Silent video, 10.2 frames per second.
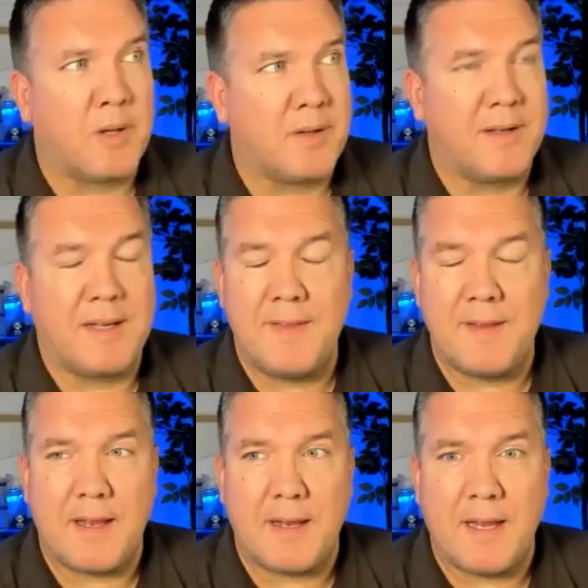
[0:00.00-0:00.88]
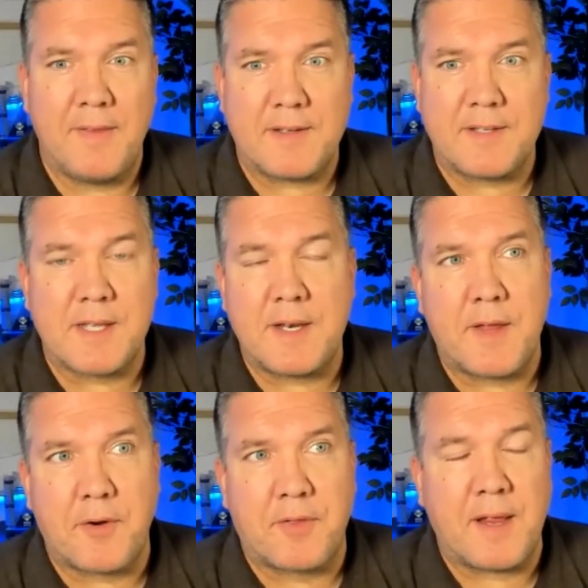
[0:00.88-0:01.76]
Well, yeah. And this is
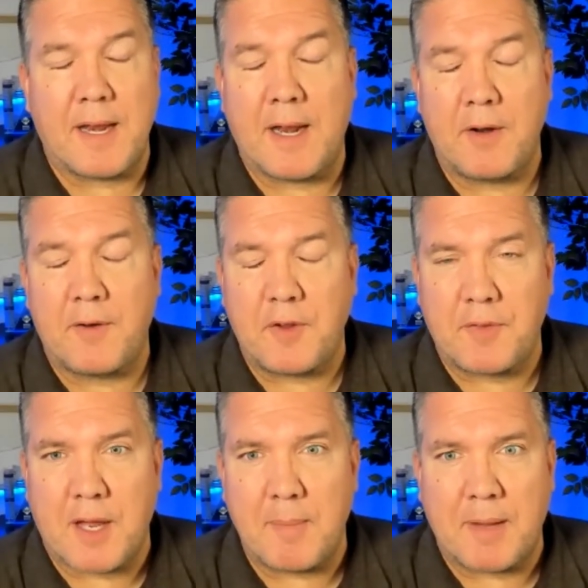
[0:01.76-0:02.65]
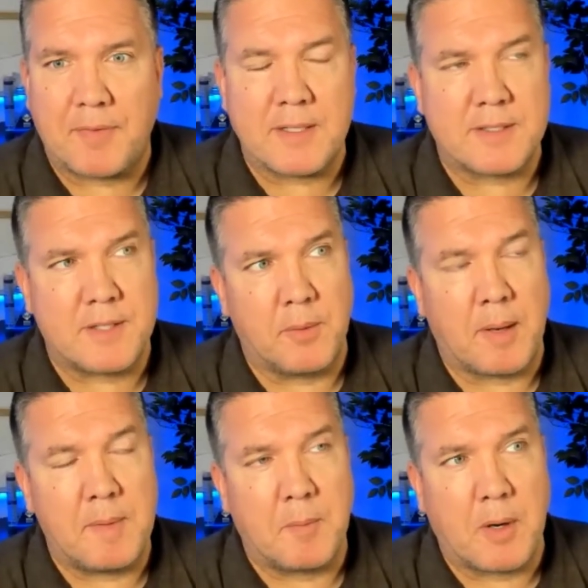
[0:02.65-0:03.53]
another thing, and I don't know if you thought about this too,
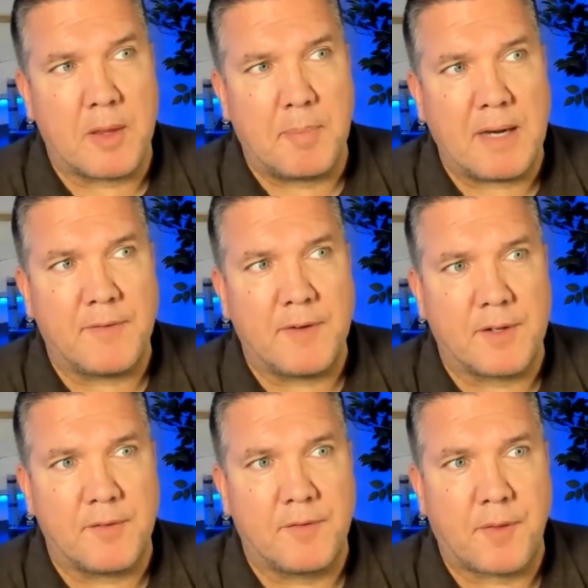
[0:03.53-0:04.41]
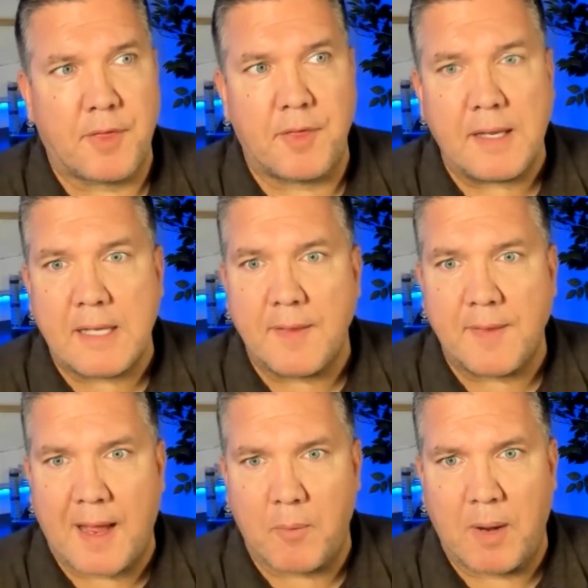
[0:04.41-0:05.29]
but I mean, one of the benefits of thinking
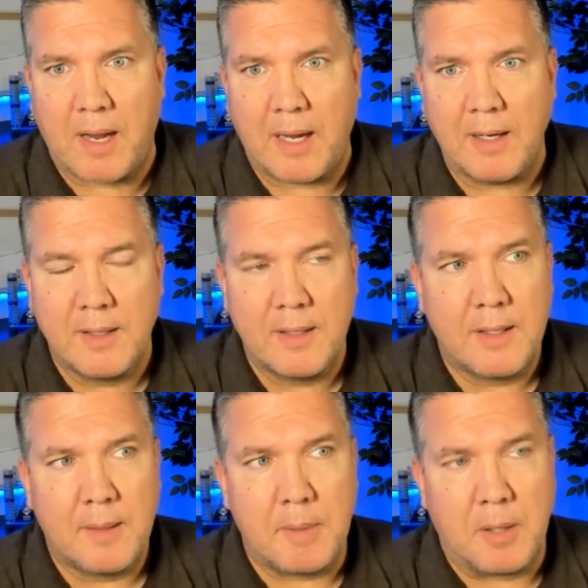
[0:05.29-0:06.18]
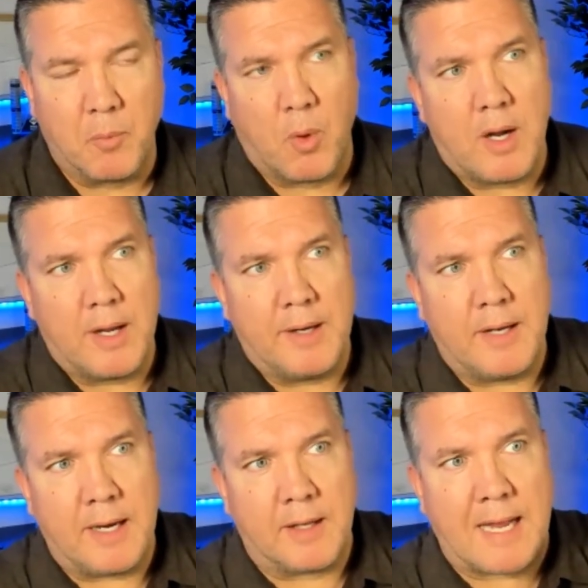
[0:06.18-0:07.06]
that way, I mean, one,
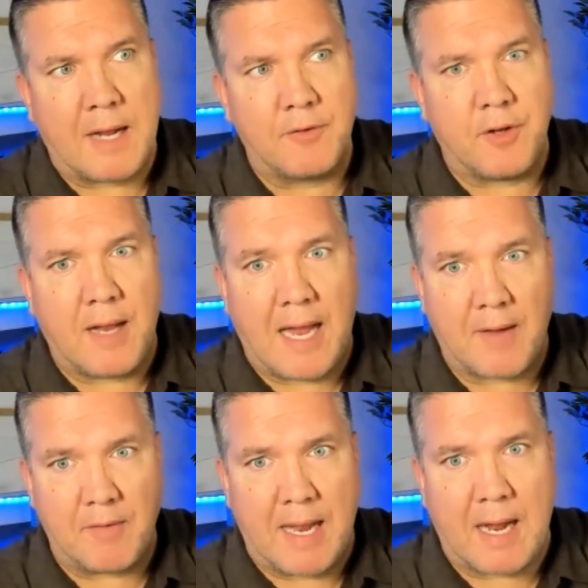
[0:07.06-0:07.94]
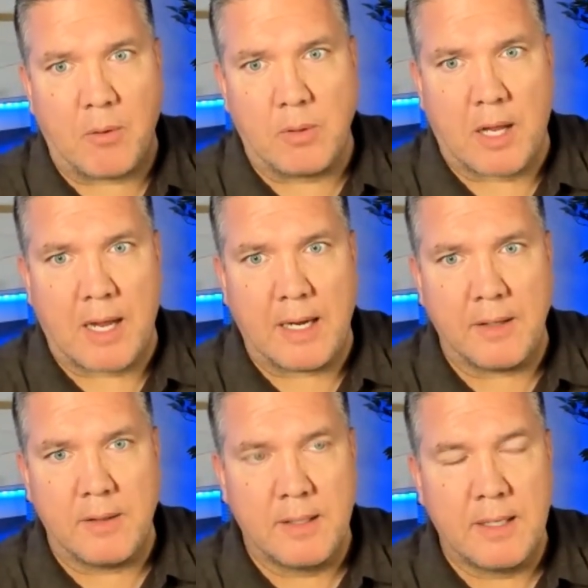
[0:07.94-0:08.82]
it allows you to have an
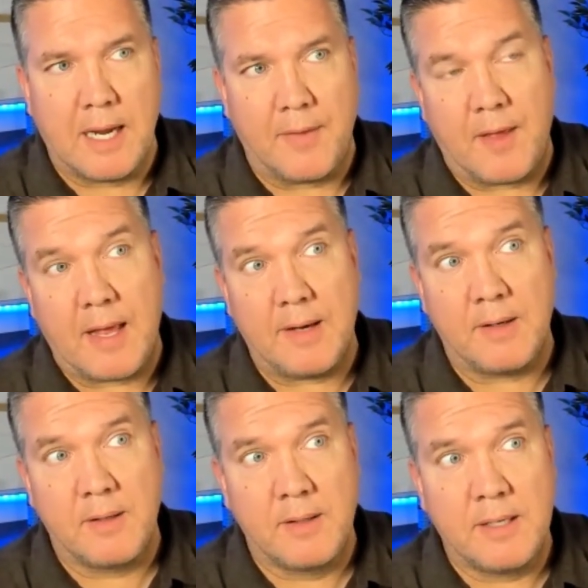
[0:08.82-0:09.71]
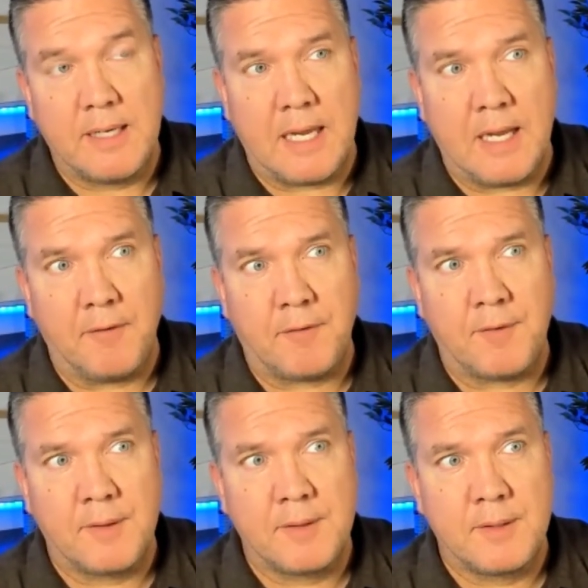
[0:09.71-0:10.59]
outline, and then if